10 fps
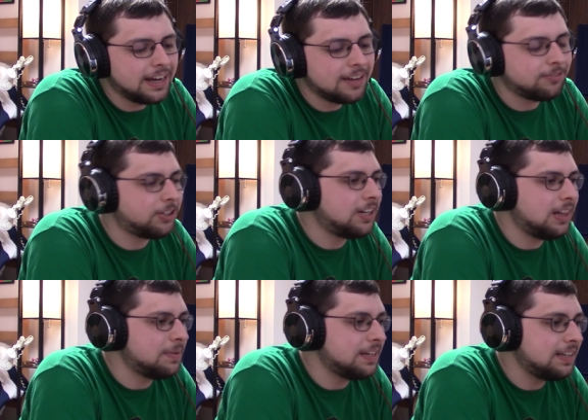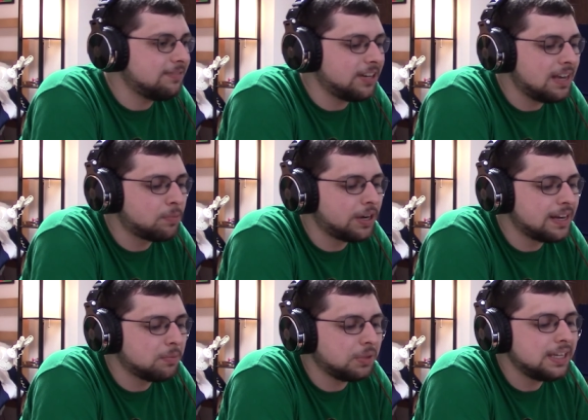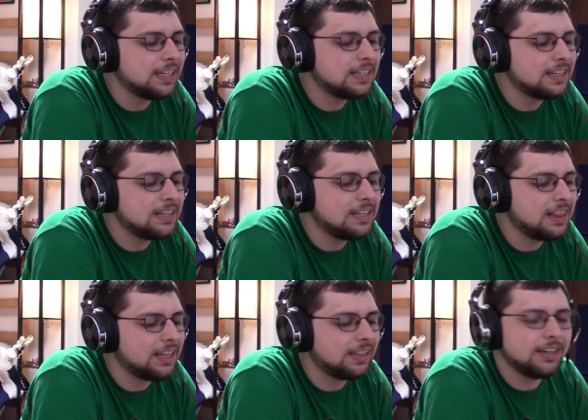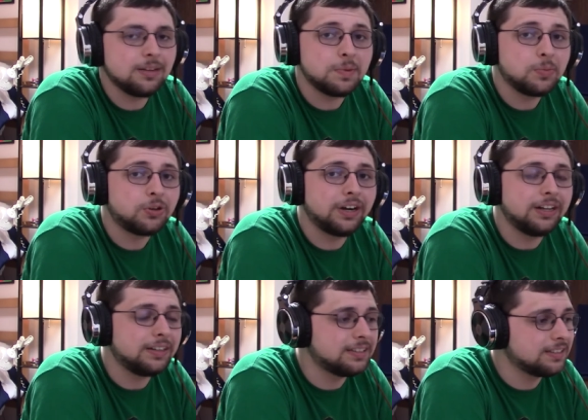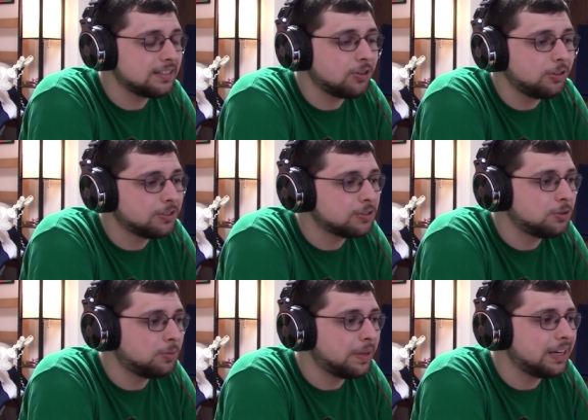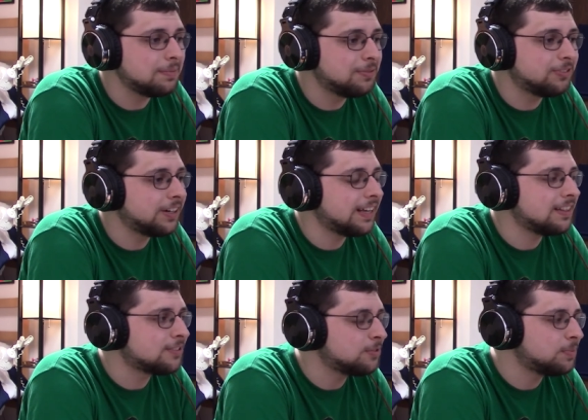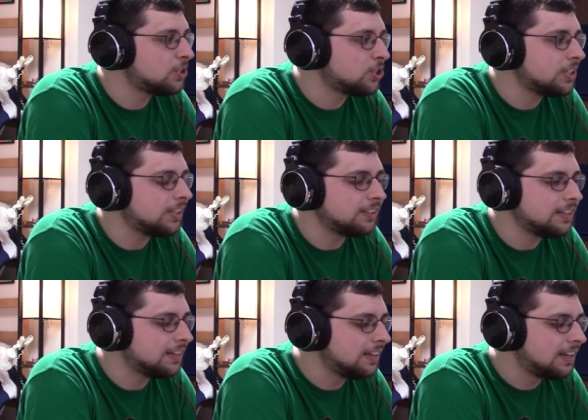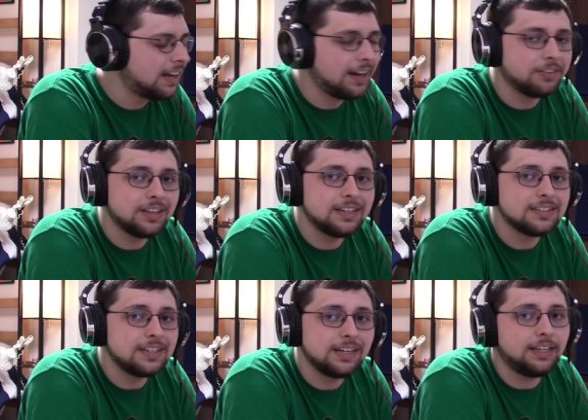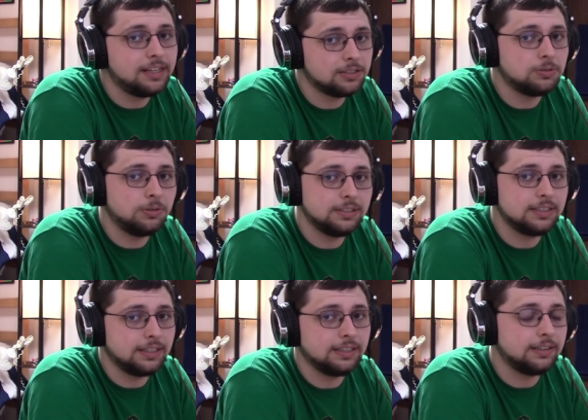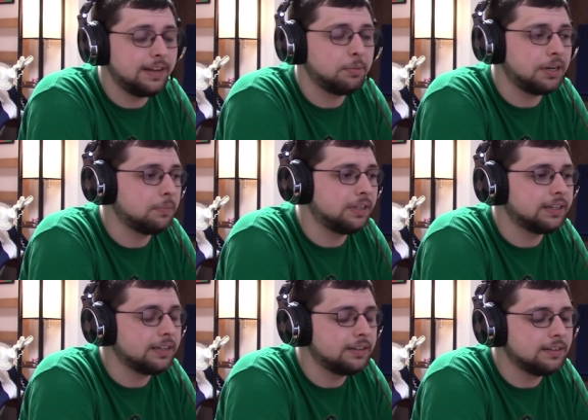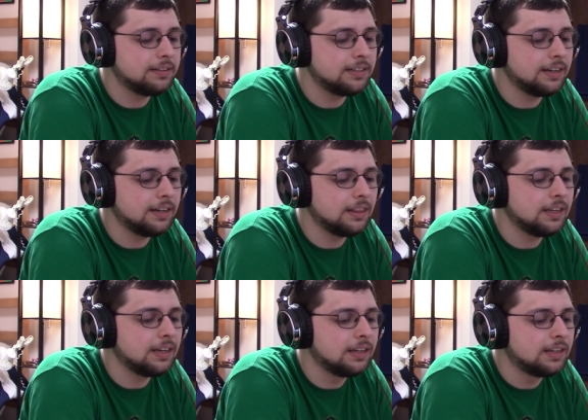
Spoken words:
And after all, I mean, even Abraham Lincoln in the Lincoln Memorial, this is an old school penny before it had the stupid shield that I don't think is nearly as cool as Abraham Lincoln sitting in the